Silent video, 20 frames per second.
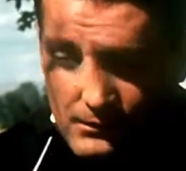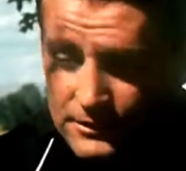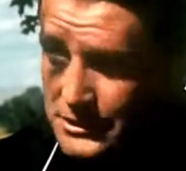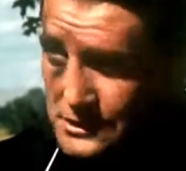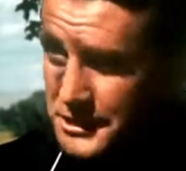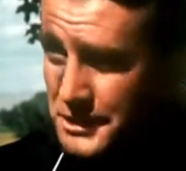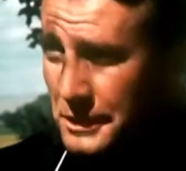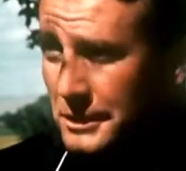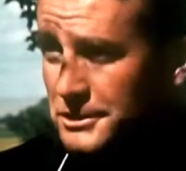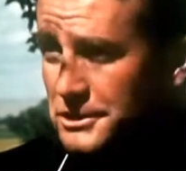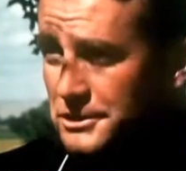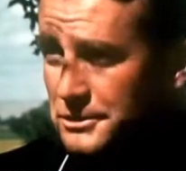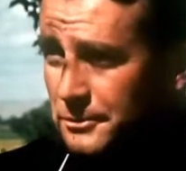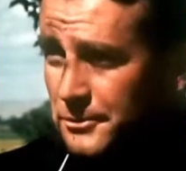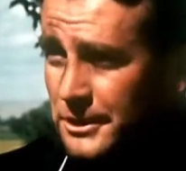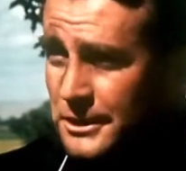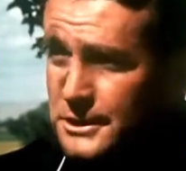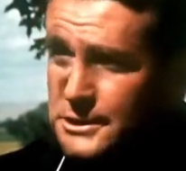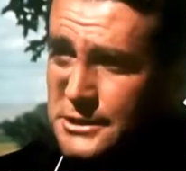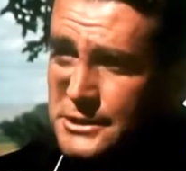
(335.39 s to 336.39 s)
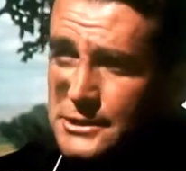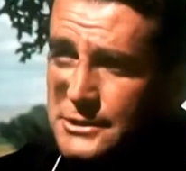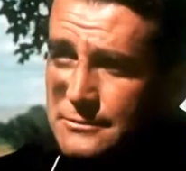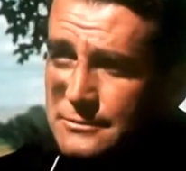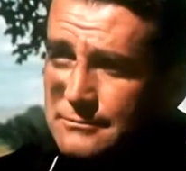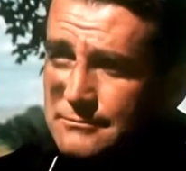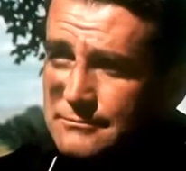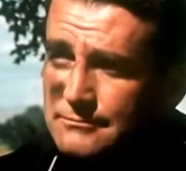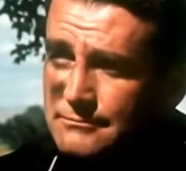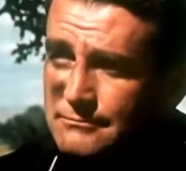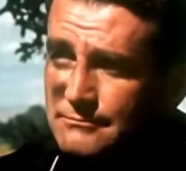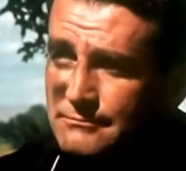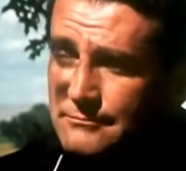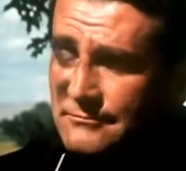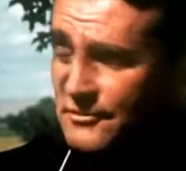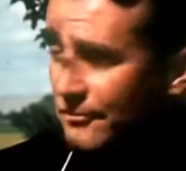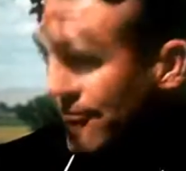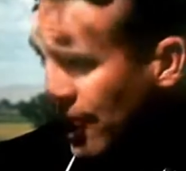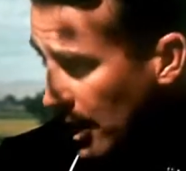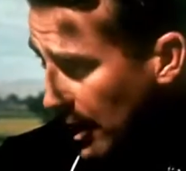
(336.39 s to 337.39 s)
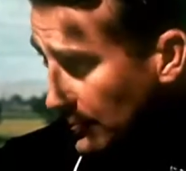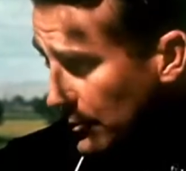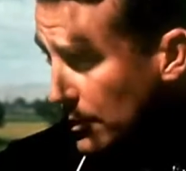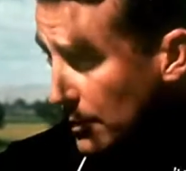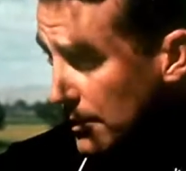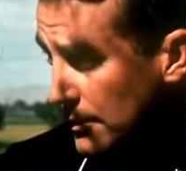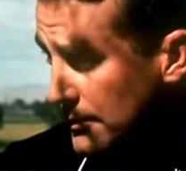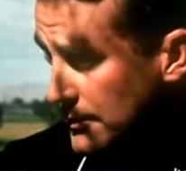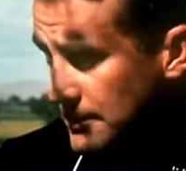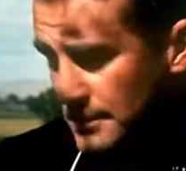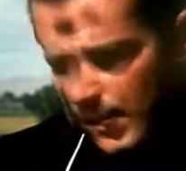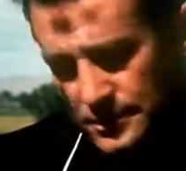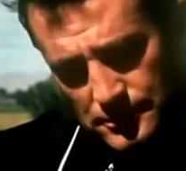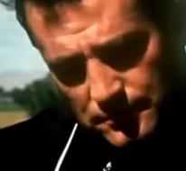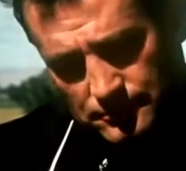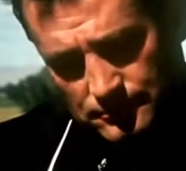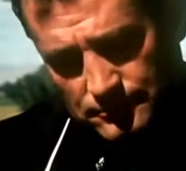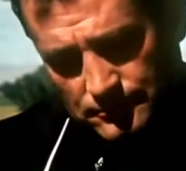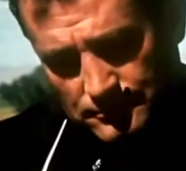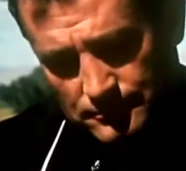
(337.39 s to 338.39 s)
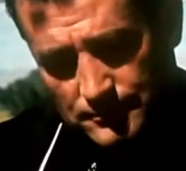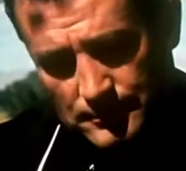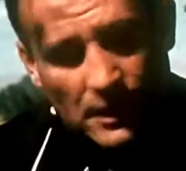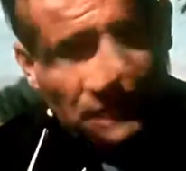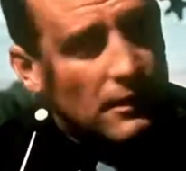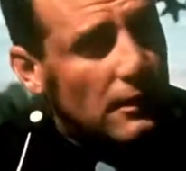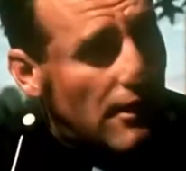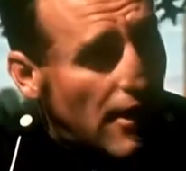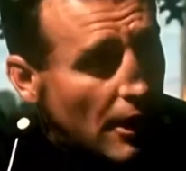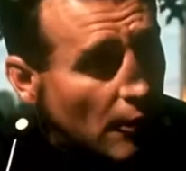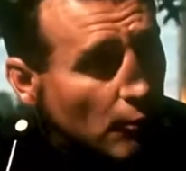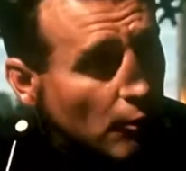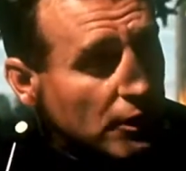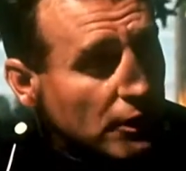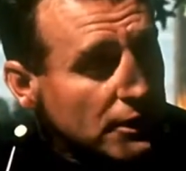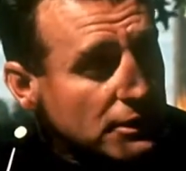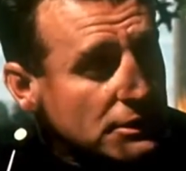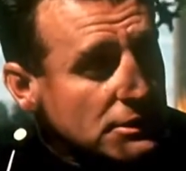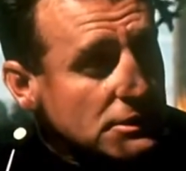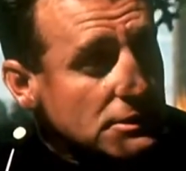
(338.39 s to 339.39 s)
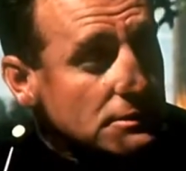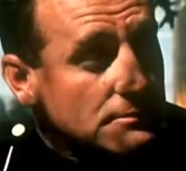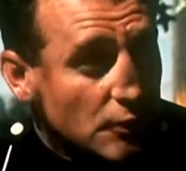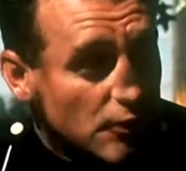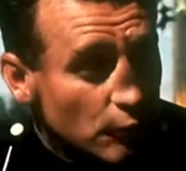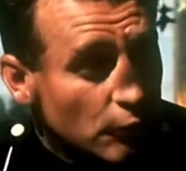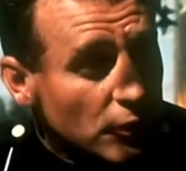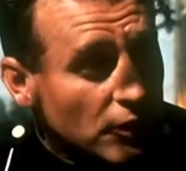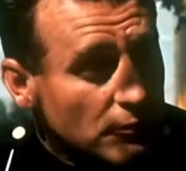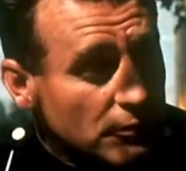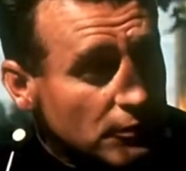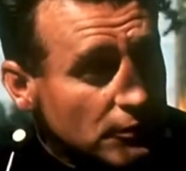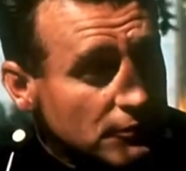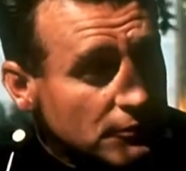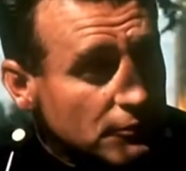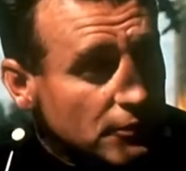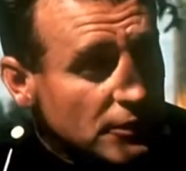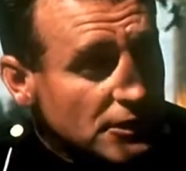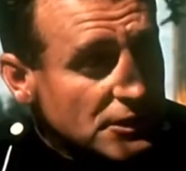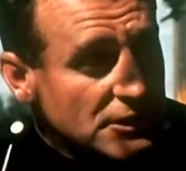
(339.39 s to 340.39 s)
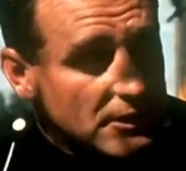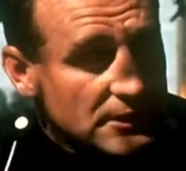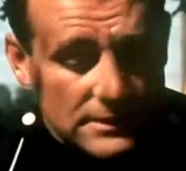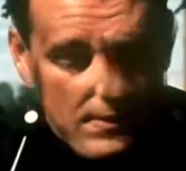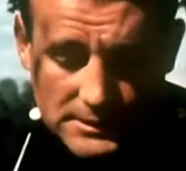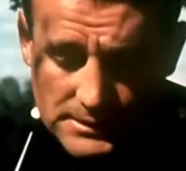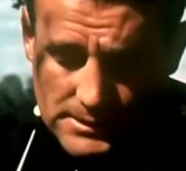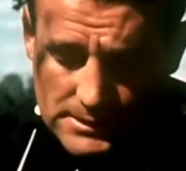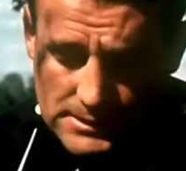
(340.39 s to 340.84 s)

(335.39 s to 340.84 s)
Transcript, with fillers: On city streets, farm roads, highways, and railroad crossings.